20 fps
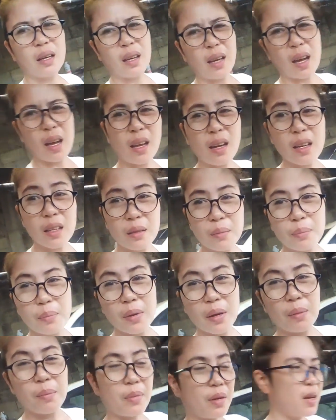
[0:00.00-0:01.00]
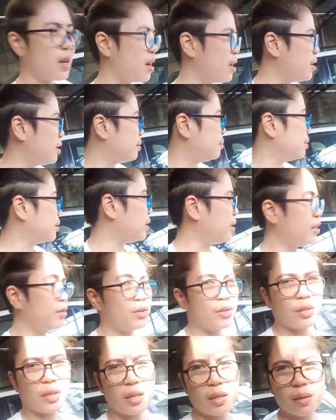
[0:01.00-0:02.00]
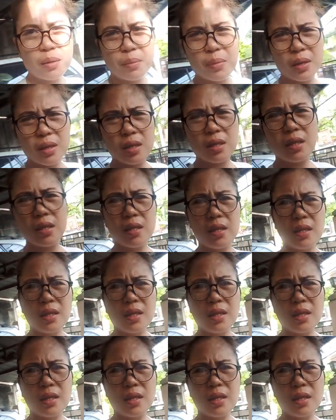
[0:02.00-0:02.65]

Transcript: Makalat pa dito sa labas.